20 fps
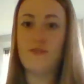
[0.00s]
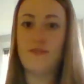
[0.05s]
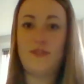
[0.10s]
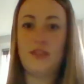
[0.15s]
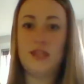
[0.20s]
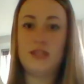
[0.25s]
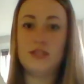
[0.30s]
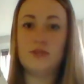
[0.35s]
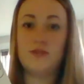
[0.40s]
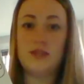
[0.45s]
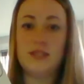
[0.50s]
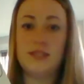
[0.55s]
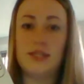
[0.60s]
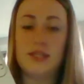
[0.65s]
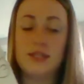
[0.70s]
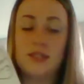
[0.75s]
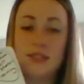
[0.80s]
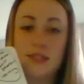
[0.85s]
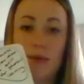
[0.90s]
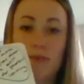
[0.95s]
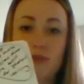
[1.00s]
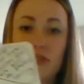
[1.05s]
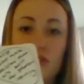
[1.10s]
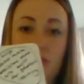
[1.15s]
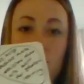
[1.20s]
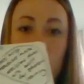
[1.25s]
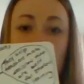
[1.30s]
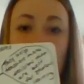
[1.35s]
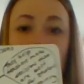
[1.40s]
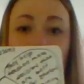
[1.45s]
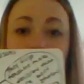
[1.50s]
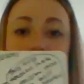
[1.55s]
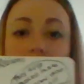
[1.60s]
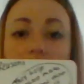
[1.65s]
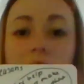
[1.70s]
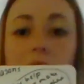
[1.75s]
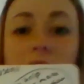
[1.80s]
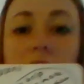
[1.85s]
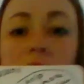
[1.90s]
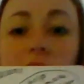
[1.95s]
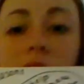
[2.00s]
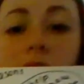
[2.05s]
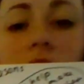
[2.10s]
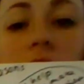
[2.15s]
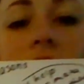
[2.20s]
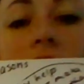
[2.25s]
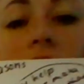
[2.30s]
of these reasons. I want you to try